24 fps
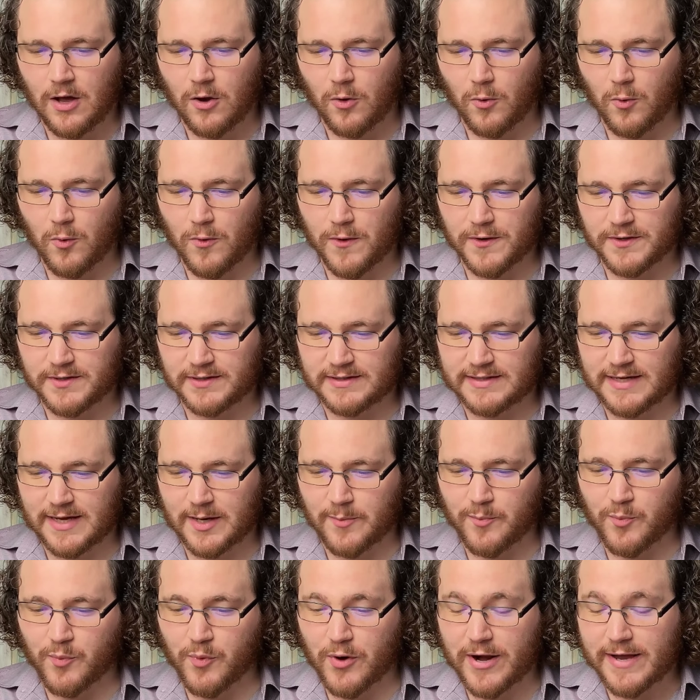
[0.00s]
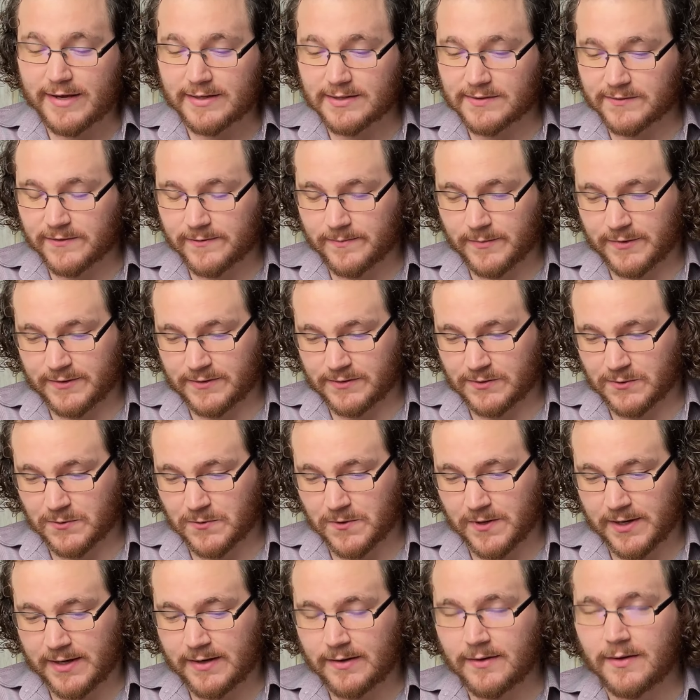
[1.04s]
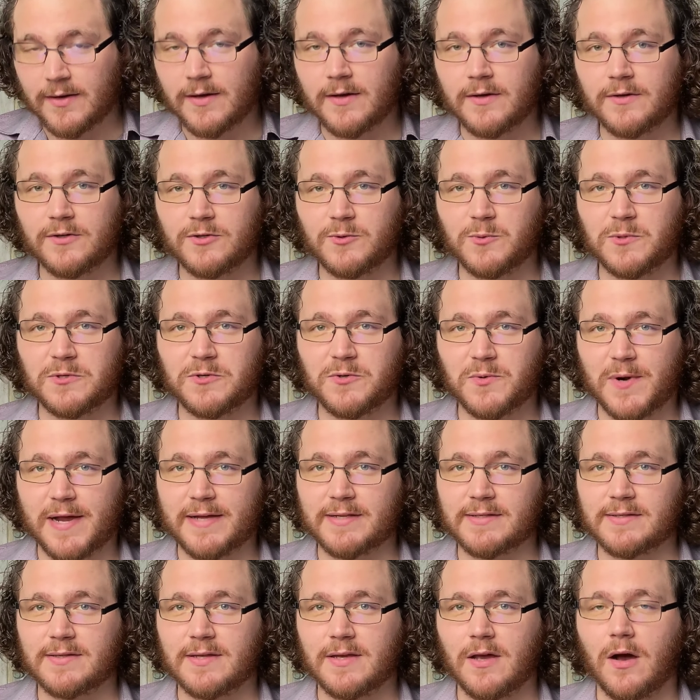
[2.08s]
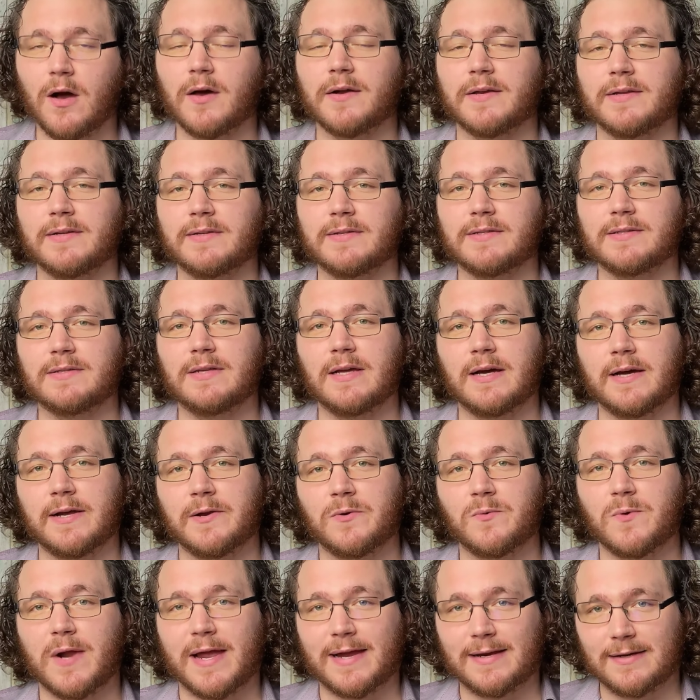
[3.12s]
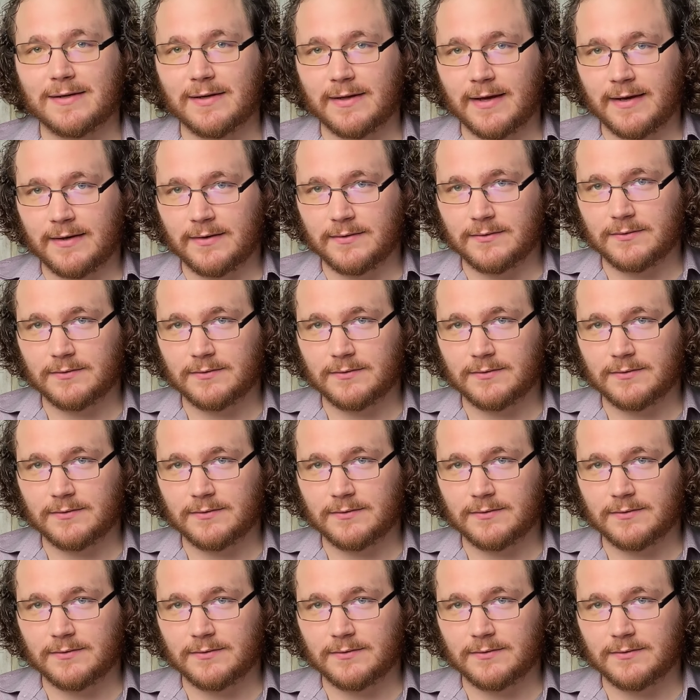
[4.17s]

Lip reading: or to take breaks from the story to address the audience directly.